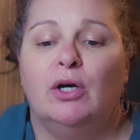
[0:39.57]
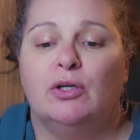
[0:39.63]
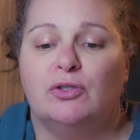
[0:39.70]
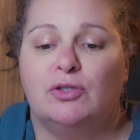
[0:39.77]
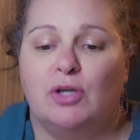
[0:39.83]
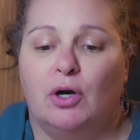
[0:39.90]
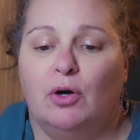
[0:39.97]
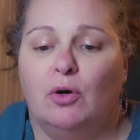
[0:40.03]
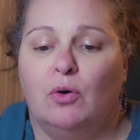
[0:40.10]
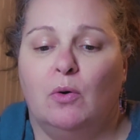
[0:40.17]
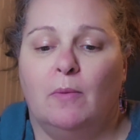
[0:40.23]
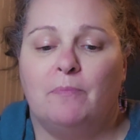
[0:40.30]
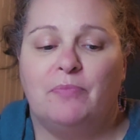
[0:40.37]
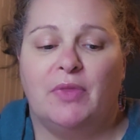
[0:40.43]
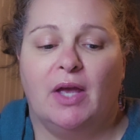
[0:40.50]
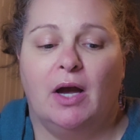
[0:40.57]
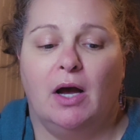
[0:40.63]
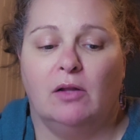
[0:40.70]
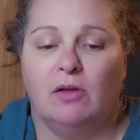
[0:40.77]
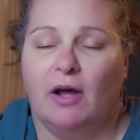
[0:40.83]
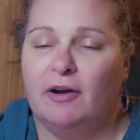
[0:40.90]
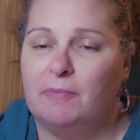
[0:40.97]
So a
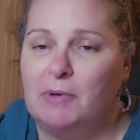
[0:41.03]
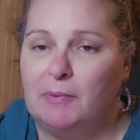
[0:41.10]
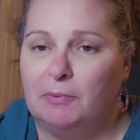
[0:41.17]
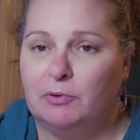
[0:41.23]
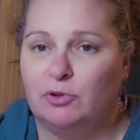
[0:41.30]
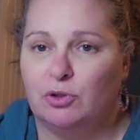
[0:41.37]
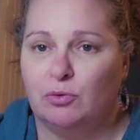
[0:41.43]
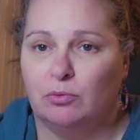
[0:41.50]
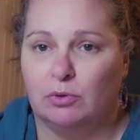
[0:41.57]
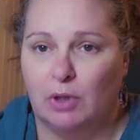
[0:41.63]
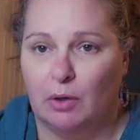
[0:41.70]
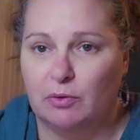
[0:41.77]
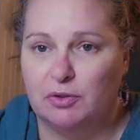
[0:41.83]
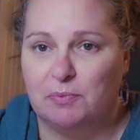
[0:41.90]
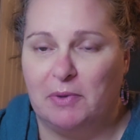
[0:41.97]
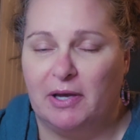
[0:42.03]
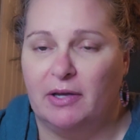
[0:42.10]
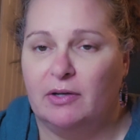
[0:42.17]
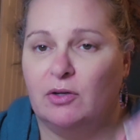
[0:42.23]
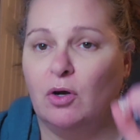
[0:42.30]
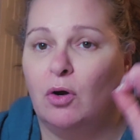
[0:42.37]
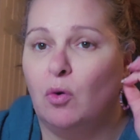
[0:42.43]
lot of people do low
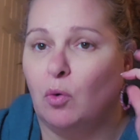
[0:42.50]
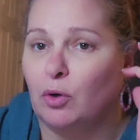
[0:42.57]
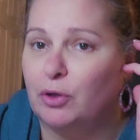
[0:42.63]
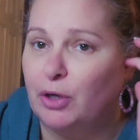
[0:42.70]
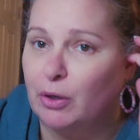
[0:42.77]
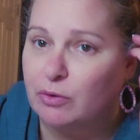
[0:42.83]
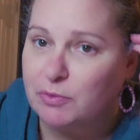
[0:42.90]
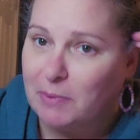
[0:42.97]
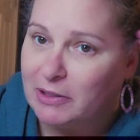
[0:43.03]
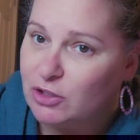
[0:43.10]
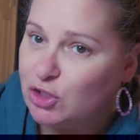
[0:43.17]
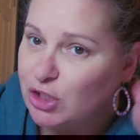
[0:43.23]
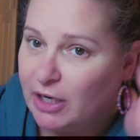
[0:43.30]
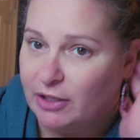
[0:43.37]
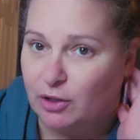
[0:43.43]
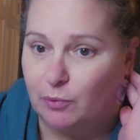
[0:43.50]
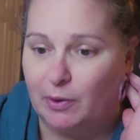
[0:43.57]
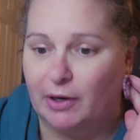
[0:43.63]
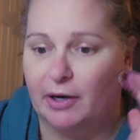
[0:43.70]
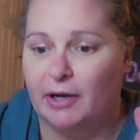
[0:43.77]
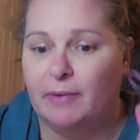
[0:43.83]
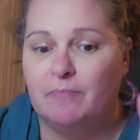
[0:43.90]
spend or no spend
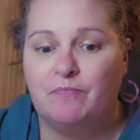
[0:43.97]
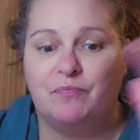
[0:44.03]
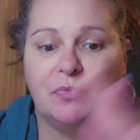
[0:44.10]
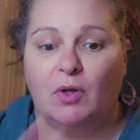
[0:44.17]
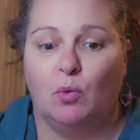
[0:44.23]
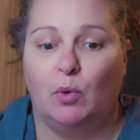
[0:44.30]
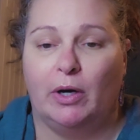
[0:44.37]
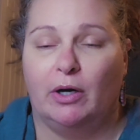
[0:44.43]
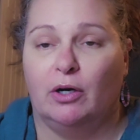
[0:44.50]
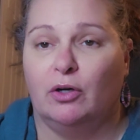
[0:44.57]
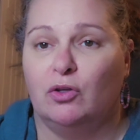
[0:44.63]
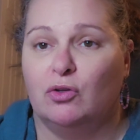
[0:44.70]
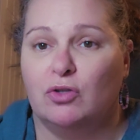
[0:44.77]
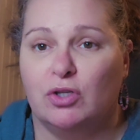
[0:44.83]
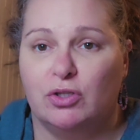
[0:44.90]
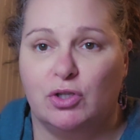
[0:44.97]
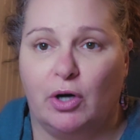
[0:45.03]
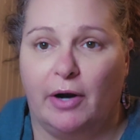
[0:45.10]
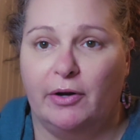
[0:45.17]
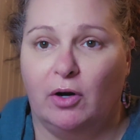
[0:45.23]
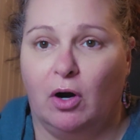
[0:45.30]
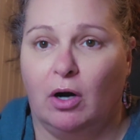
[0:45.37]
January, where you just
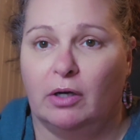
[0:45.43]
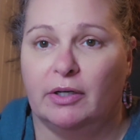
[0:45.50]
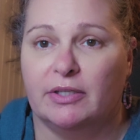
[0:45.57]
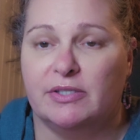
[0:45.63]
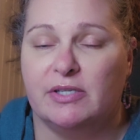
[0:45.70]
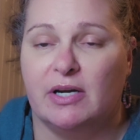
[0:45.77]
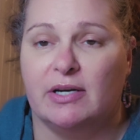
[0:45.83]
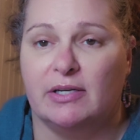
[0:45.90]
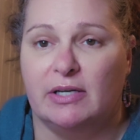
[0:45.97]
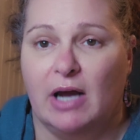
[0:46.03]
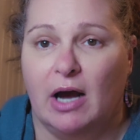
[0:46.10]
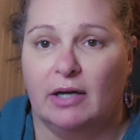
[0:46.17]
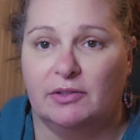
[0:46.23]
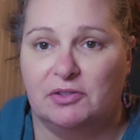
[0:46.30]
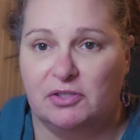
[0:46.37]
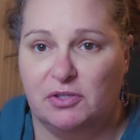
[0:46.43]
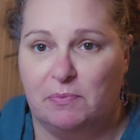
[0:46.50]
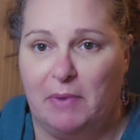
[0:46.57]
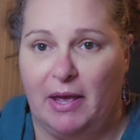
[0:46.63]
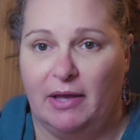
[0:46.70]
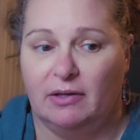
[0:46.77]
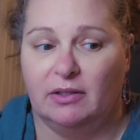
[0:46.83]
try your hardest not to
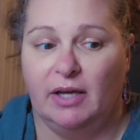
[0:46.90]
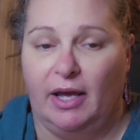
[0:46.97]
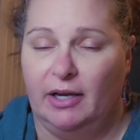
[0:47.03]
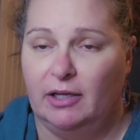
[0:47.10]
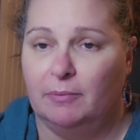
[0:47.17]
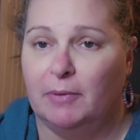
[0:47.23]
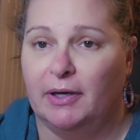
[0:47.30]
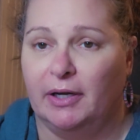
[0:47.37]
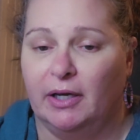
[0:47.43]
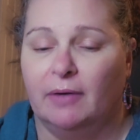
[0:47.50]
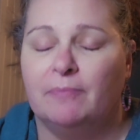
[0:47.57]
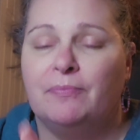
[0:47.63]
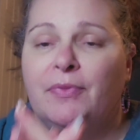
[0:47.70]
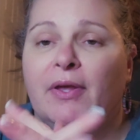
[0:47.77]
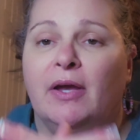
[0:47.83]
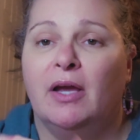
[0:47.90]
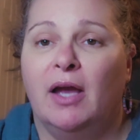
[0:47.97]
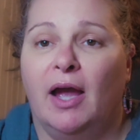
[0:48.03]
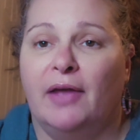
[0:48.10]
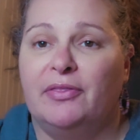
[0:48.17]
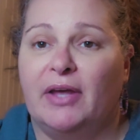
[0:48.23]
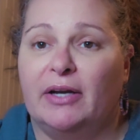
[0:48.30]
spend any money.
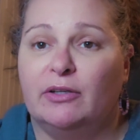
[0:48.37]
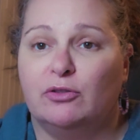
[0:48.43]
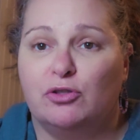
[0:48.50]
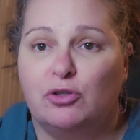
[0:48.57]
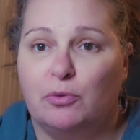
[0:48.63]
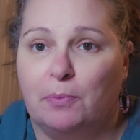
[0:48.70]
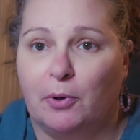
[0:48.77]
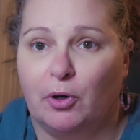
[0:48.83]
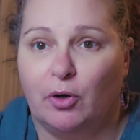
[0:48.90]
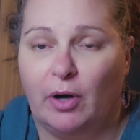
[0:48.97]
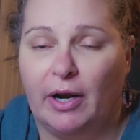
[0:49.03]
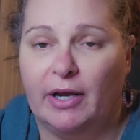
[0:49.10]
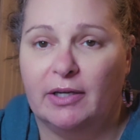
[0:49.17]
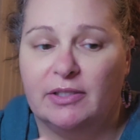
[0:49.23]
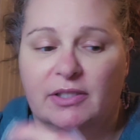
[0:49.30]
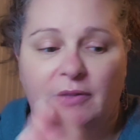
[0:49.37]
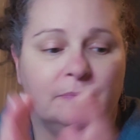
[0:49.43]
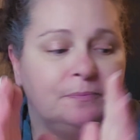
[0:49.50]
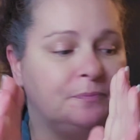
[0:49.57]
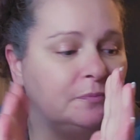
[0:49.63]
And that is super great.